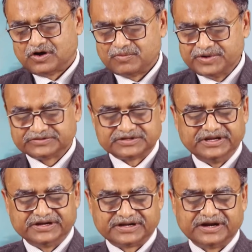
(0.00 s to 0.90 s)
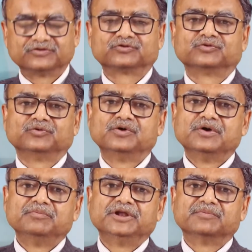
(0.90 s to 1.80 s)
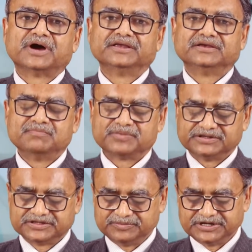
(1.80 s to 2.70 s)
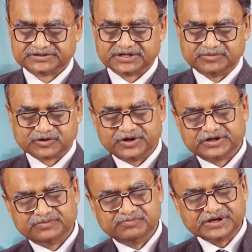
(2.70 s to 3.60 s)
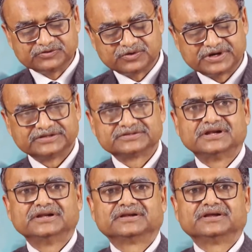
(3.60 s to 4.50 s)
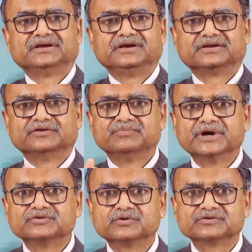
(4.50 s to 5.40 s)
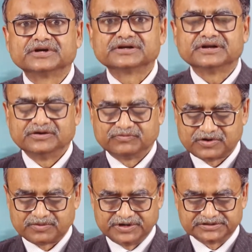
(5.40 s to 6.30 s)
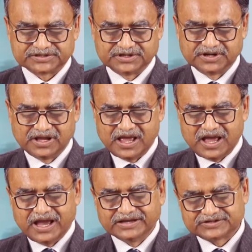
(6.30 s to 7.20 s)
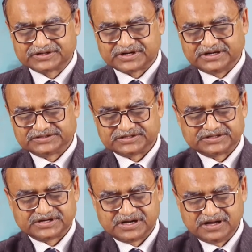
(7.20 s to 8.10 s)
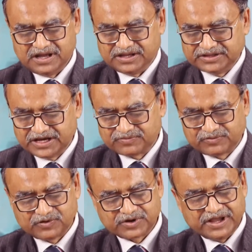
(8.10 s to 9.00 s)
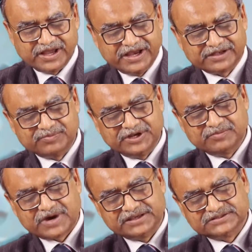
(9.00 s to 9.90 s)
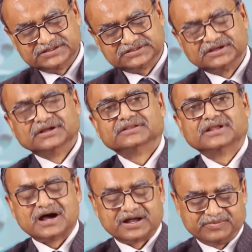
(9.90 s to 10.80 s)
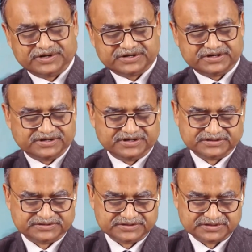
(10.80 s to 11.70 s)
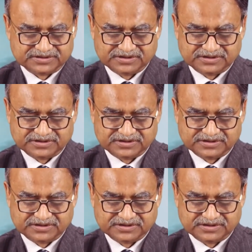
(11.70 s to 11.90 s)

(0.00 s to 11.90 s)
Obviously, it tends to minimize impulsive decision because it is based on rationality, it is based on certain information, etc., etc. Therefore, it minimizes the arbitrary decision.